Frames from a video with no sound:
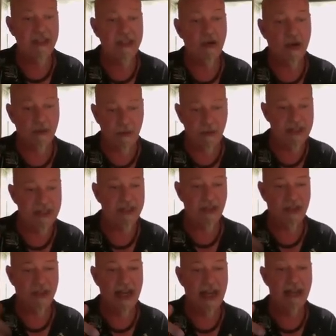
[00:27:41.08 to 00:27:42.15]
or this or
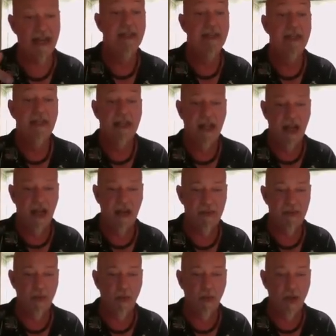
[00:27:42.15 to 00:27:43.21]
that. Um,
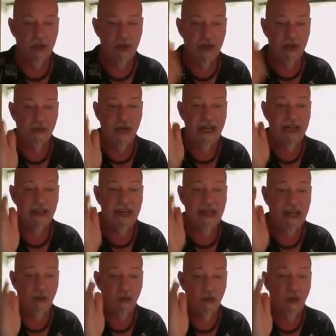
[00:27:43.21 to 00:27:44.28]
we're going to
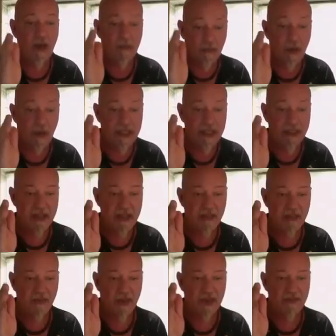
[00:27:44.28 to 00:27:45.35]
regulate what money you
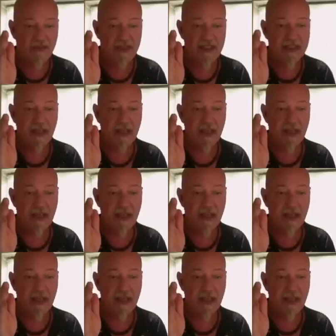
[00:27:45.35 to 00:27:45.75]
get for the visit,